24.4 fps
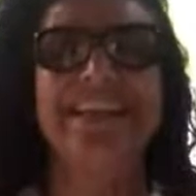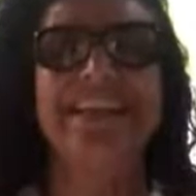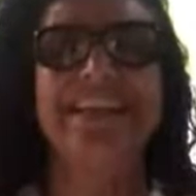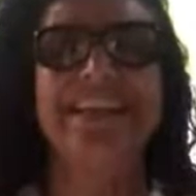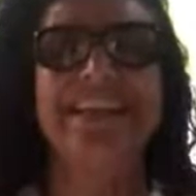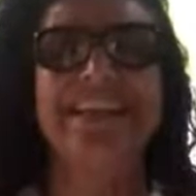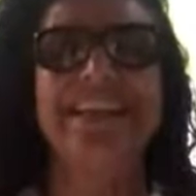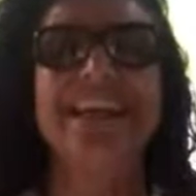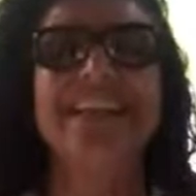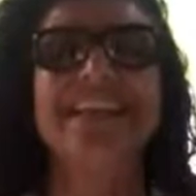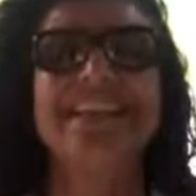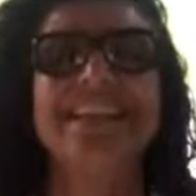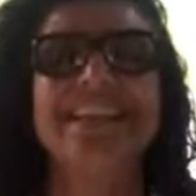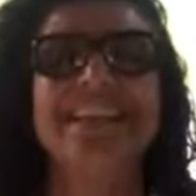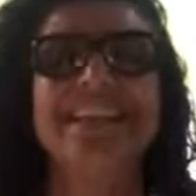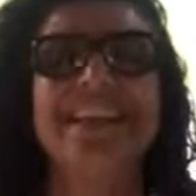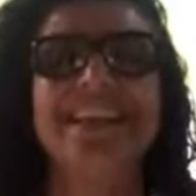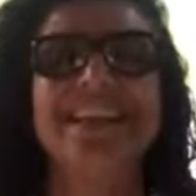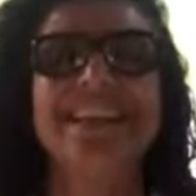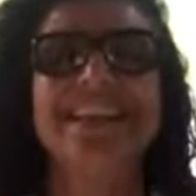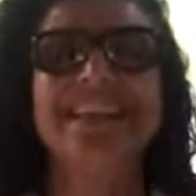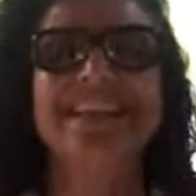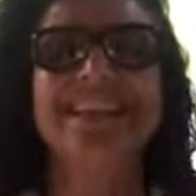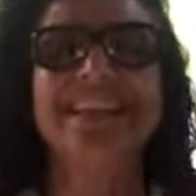Yes,
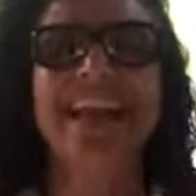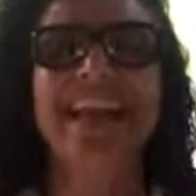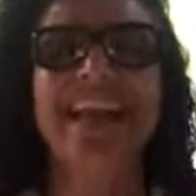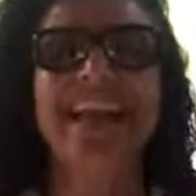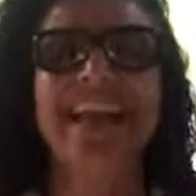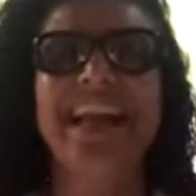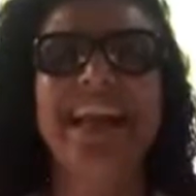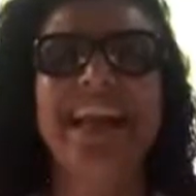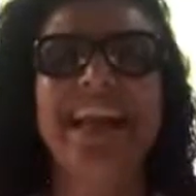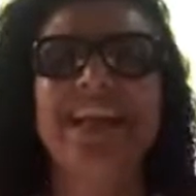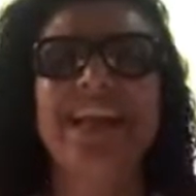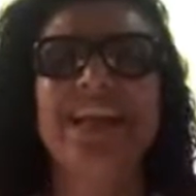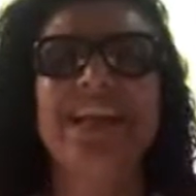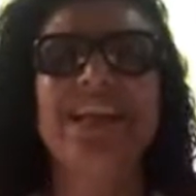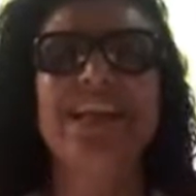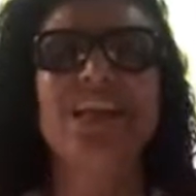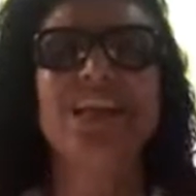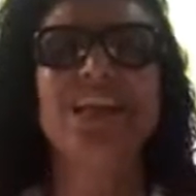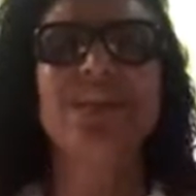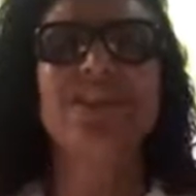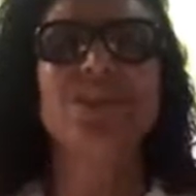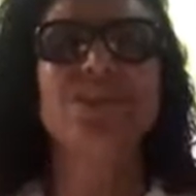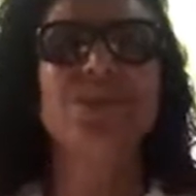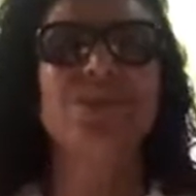understand?
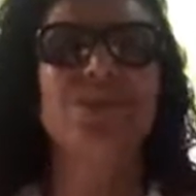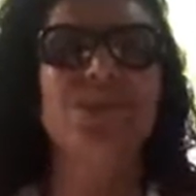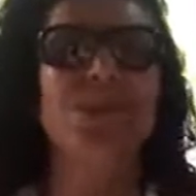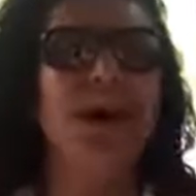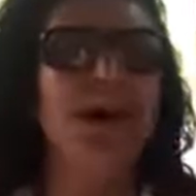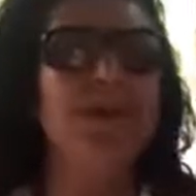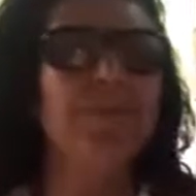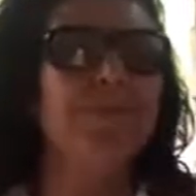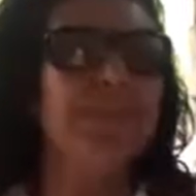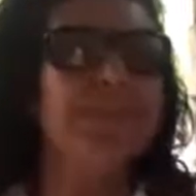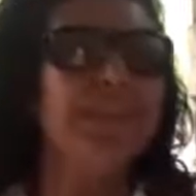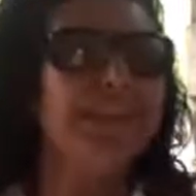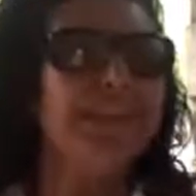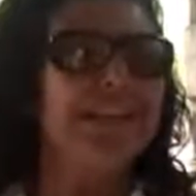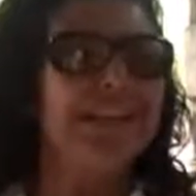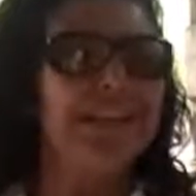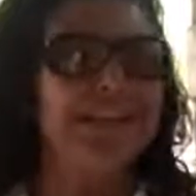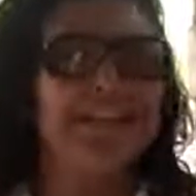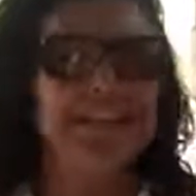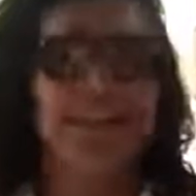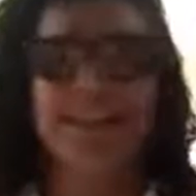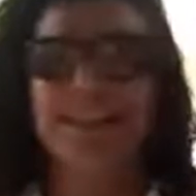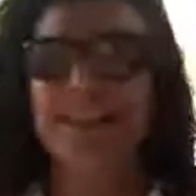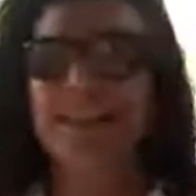So, I mean,
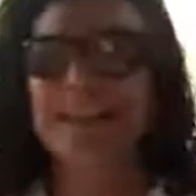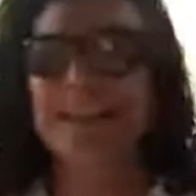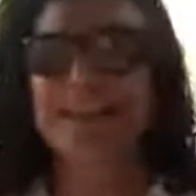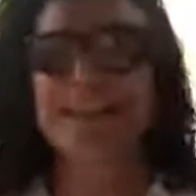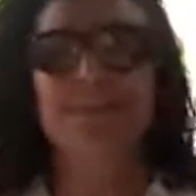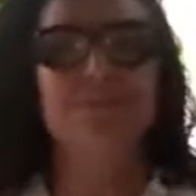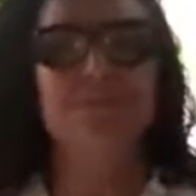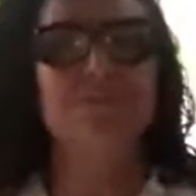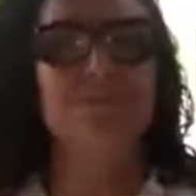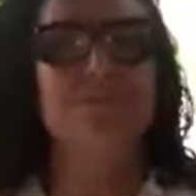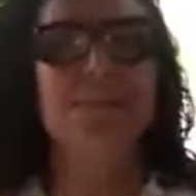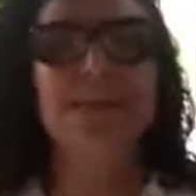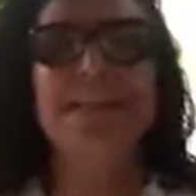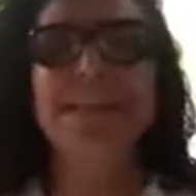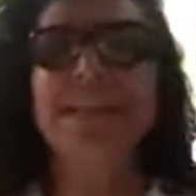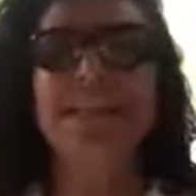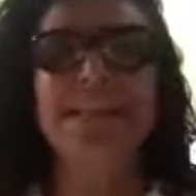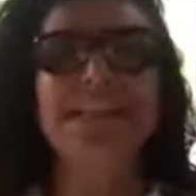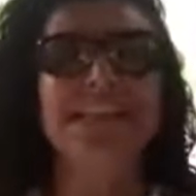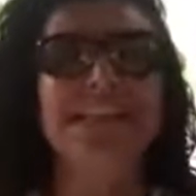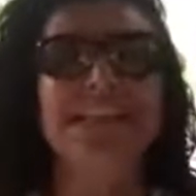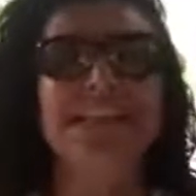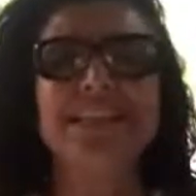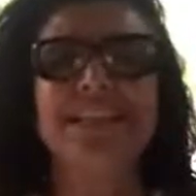there's
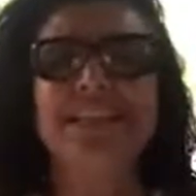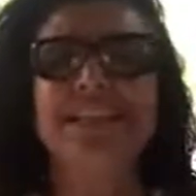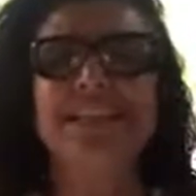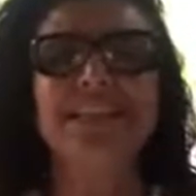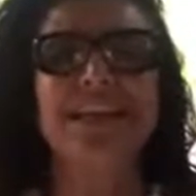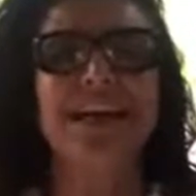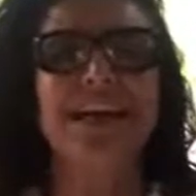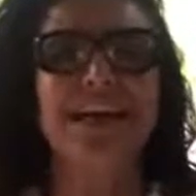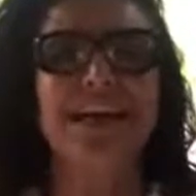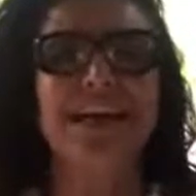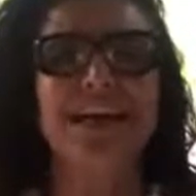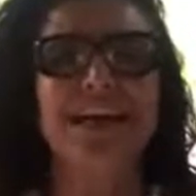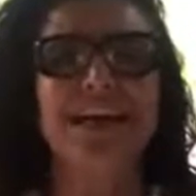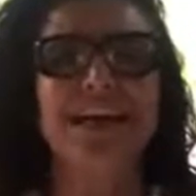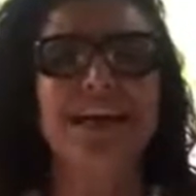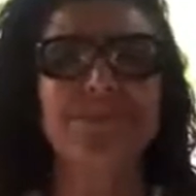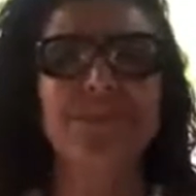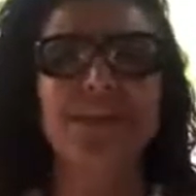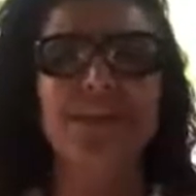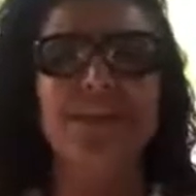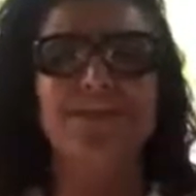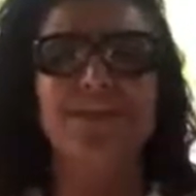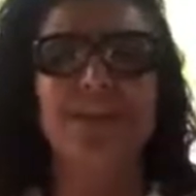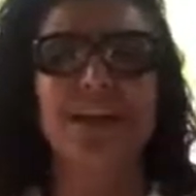million
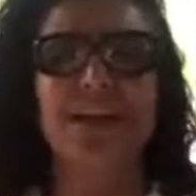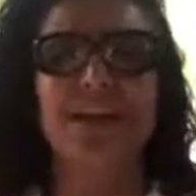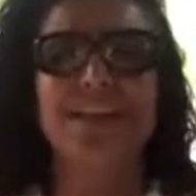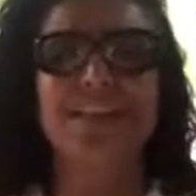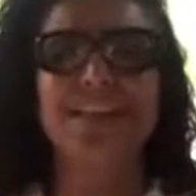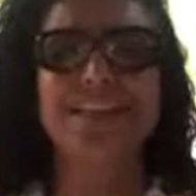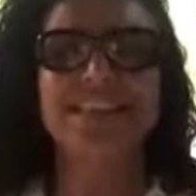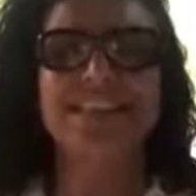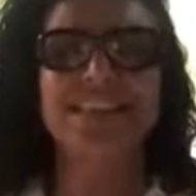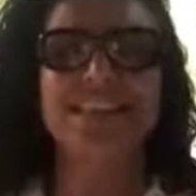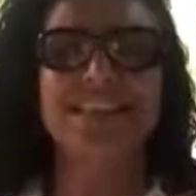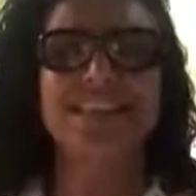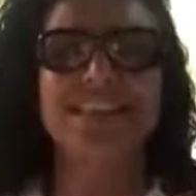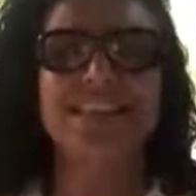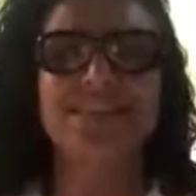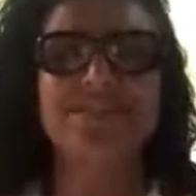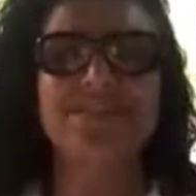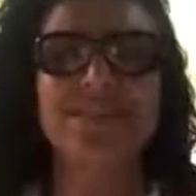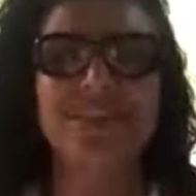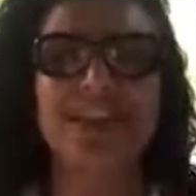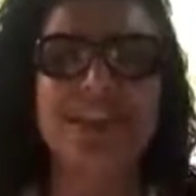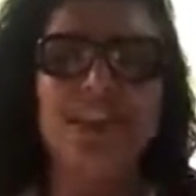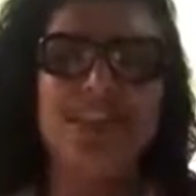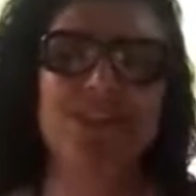advantages,
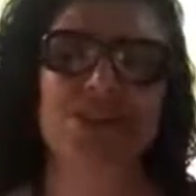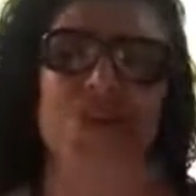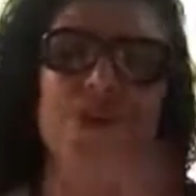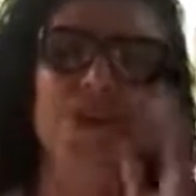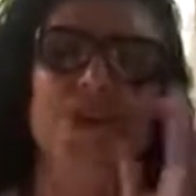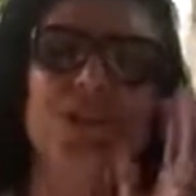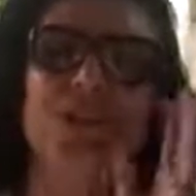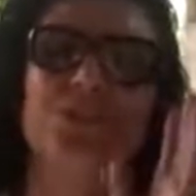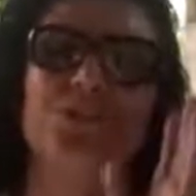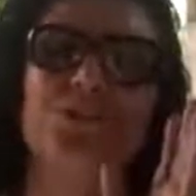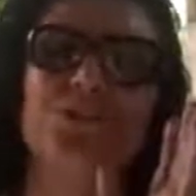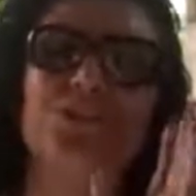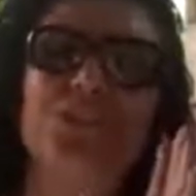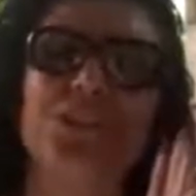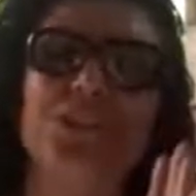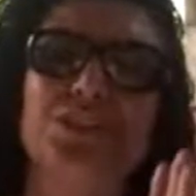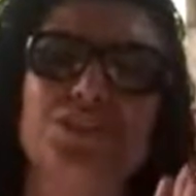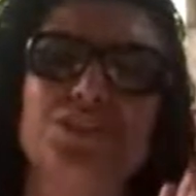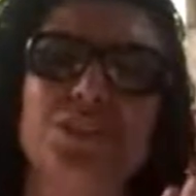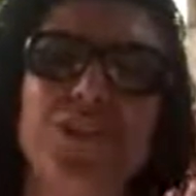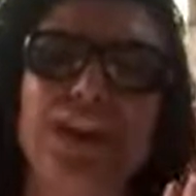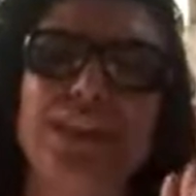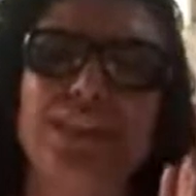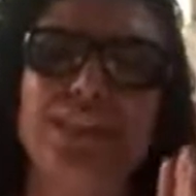but as long as you
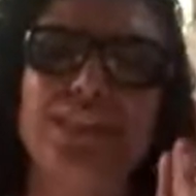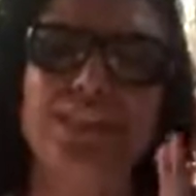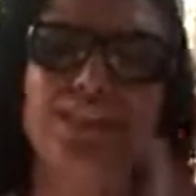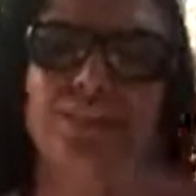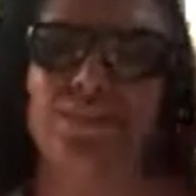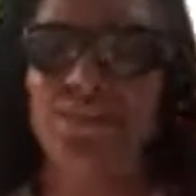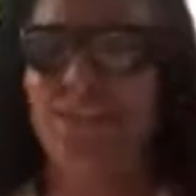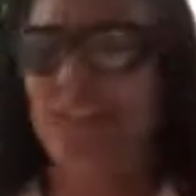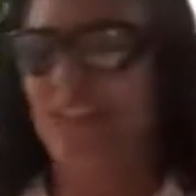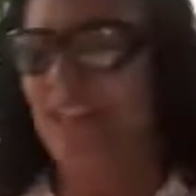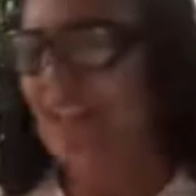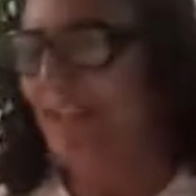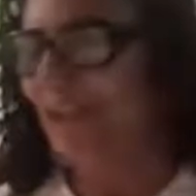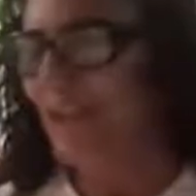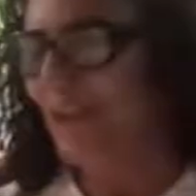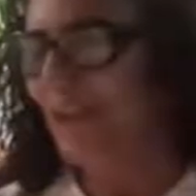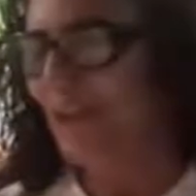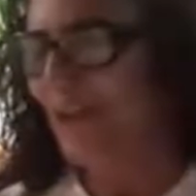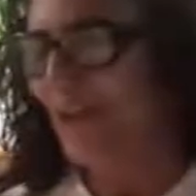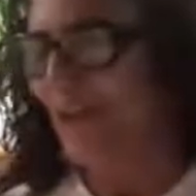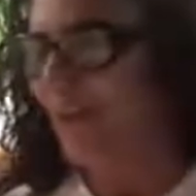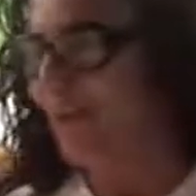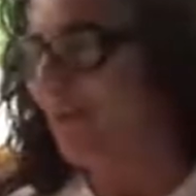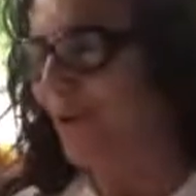just felt the feel,
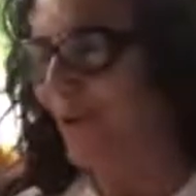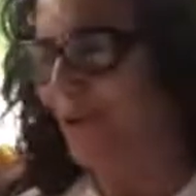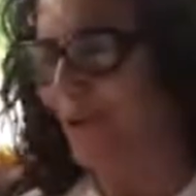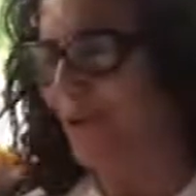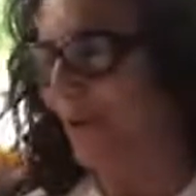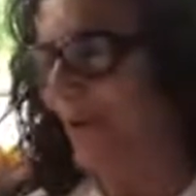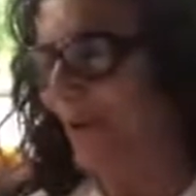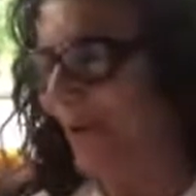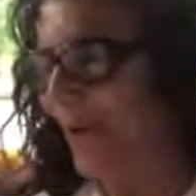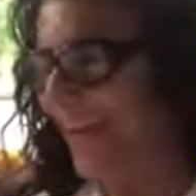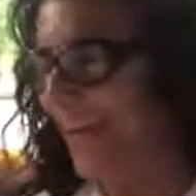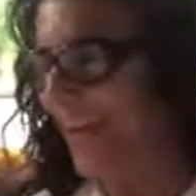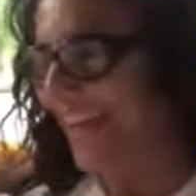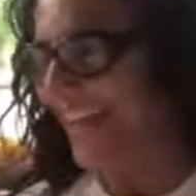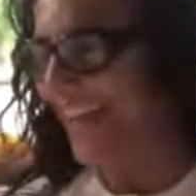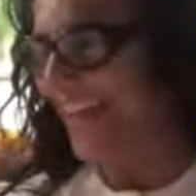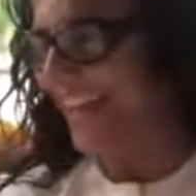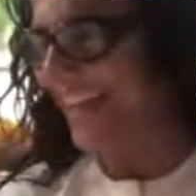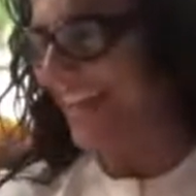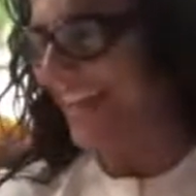no more talking.